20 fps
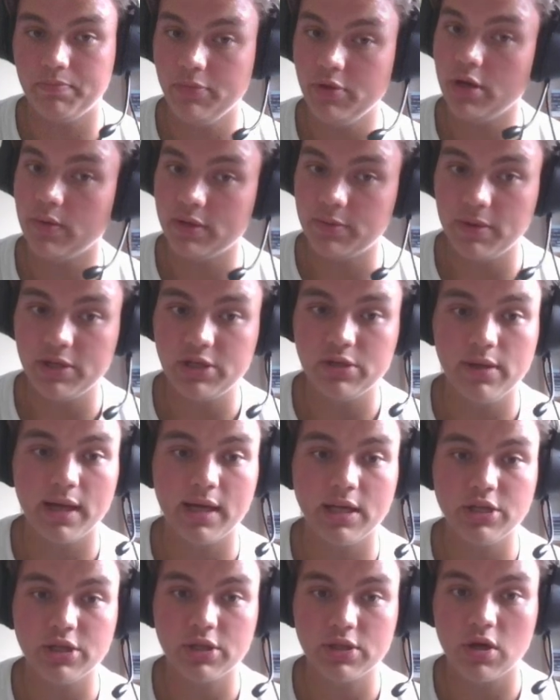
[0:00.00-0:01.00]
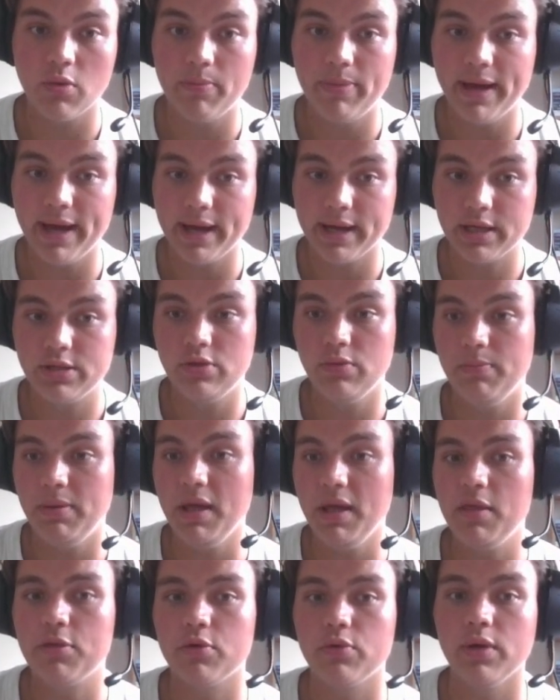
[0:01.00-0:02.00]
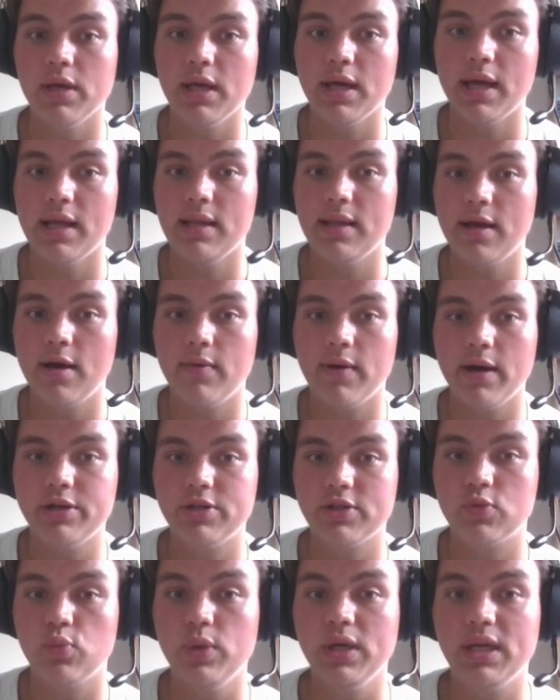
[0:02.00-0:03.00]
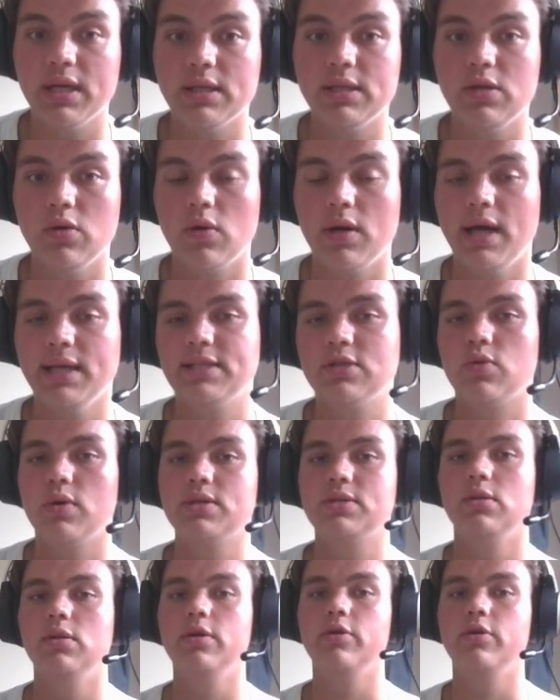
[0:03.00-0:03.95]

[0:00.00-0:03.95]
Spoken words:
especially I can just go back to b3, and now I just weakened your light squares